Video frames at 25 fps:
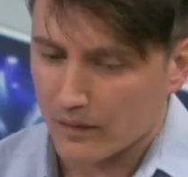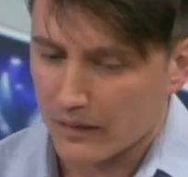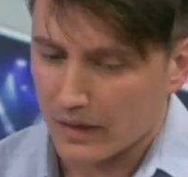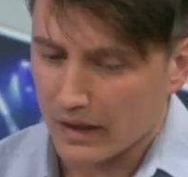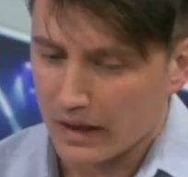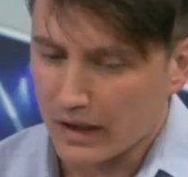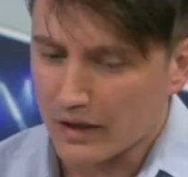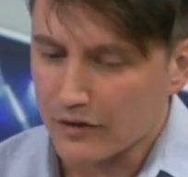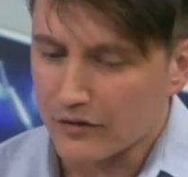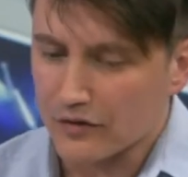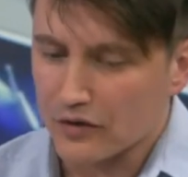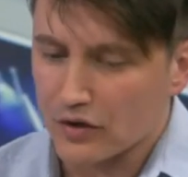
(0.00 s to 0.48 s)

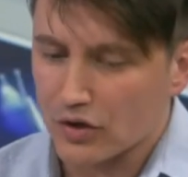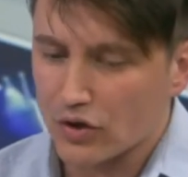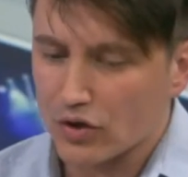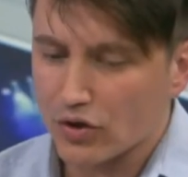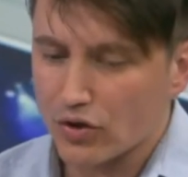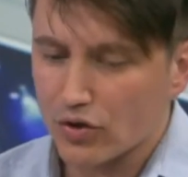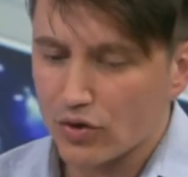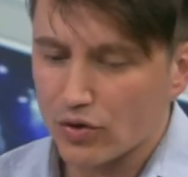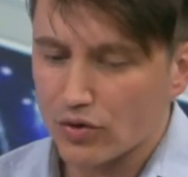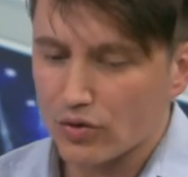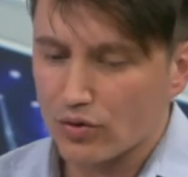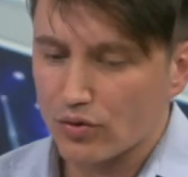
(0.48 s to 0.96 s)
if
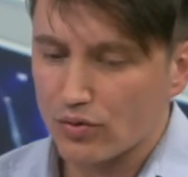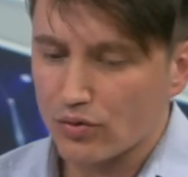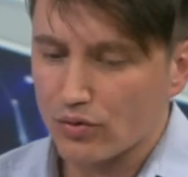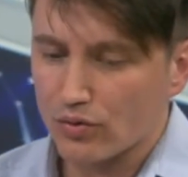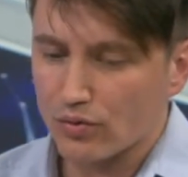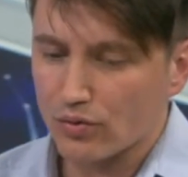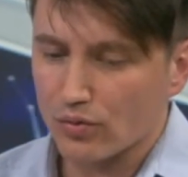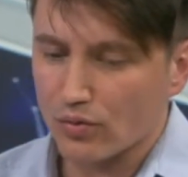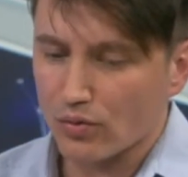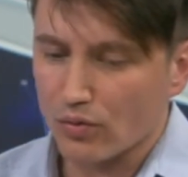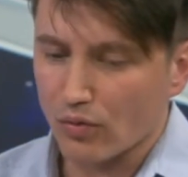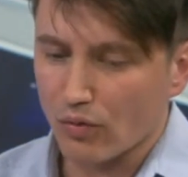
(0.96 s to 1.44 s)

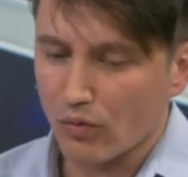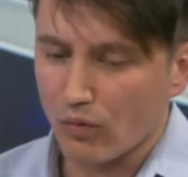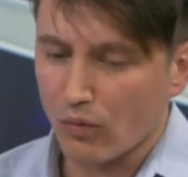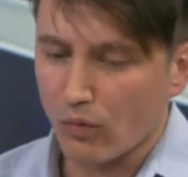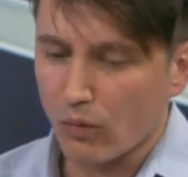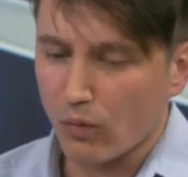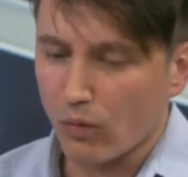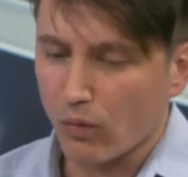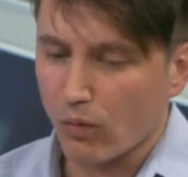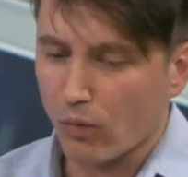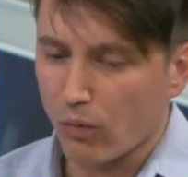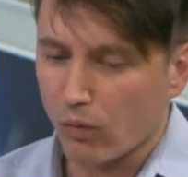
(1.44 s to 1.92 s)
you
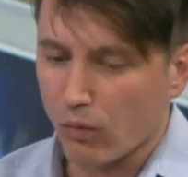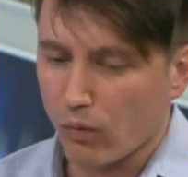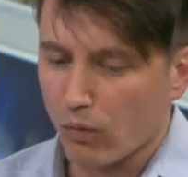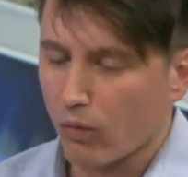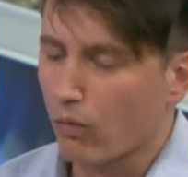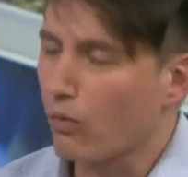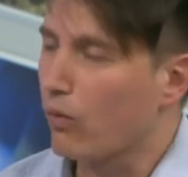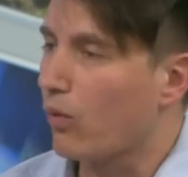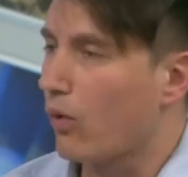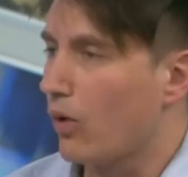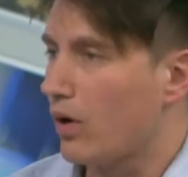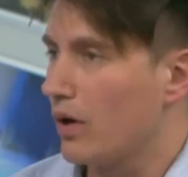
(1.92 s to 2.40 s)

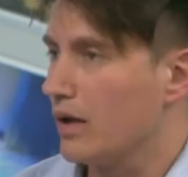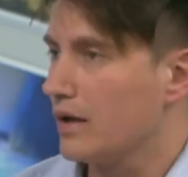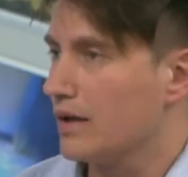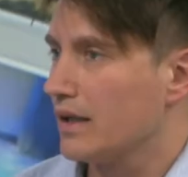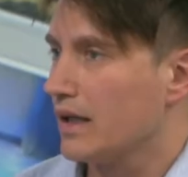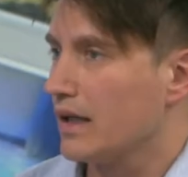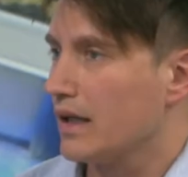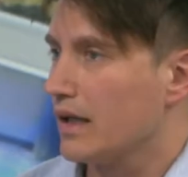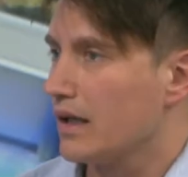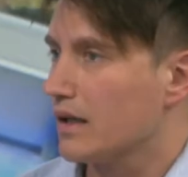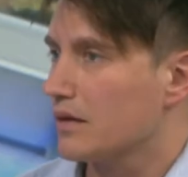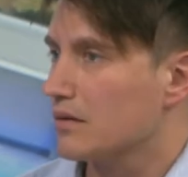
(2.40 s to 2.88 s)

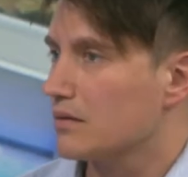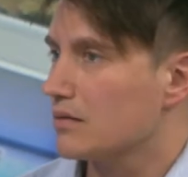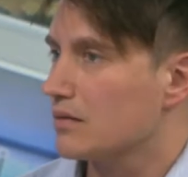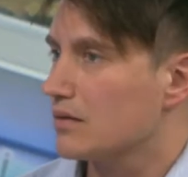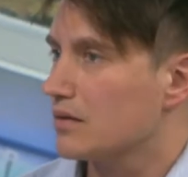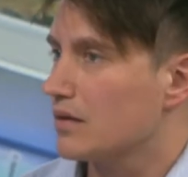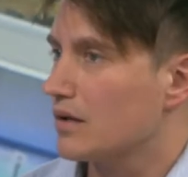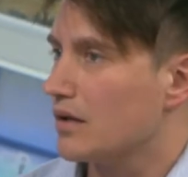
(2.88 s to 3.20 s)
wanna